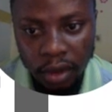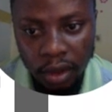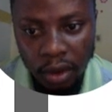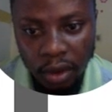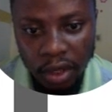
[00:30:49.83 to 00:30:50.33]

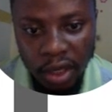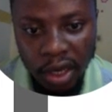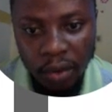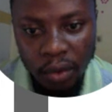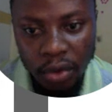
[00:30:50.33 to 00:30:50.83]
Okay,
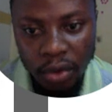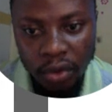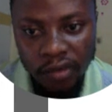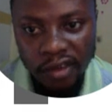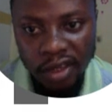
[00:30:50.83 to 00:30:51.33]
now
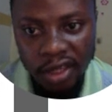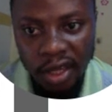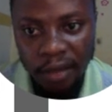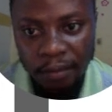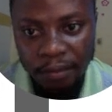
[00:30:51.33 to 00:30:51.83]
you see
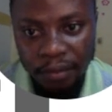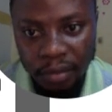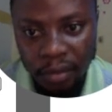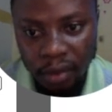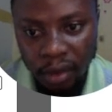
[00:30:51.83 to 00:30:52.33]
here,
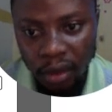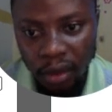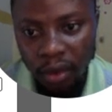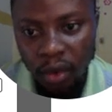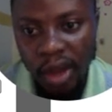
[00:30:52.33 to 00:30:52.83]

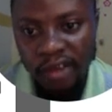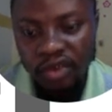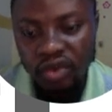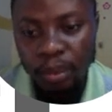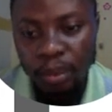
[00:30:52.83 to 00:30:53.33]
they'll
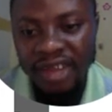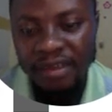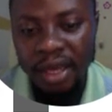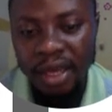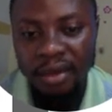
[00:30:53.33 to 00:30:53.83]
ask you
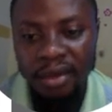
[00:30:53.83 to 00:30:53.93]
placement.